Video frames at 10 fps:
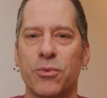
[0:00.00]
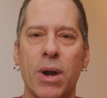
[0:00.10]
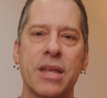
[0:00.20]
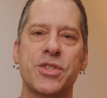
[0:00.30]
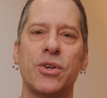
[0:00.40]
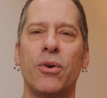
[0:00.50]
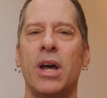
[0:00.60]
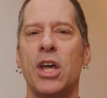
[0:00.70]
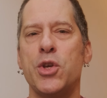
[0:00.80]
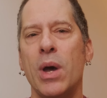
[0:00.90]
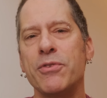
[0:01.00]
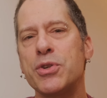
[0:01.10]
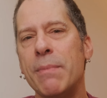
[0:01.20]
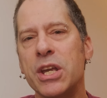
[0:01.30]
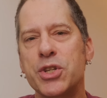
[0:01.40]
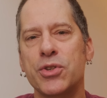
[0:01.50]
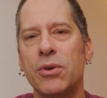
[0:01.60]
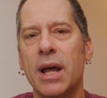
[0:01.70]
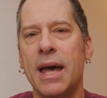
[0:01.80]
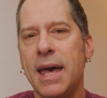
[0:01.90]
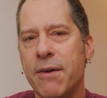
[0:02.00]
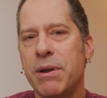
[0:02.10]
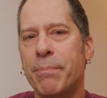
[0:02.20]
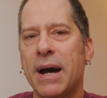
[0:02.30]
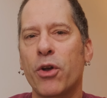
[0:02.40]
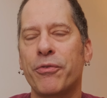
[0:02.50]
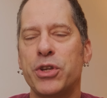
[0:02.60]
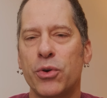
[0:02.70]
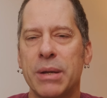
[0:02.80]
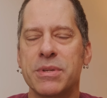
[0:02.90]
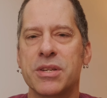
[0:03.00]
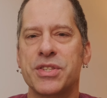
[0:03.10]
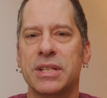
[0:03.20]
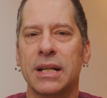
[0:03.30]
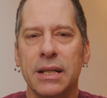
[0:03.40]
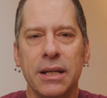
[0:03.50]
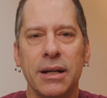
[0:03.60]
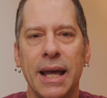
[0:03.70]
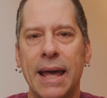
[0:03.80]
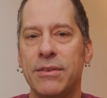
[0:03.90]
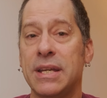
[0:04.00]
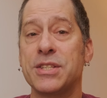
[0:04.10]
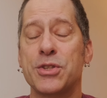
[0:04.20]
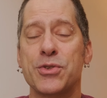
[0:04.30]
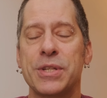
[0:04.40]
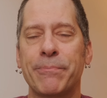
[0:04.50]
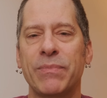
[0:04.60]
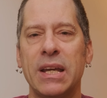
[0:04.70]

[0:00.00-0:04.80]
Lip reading: right? So you have to make sure every part of your image is clear and easy to see.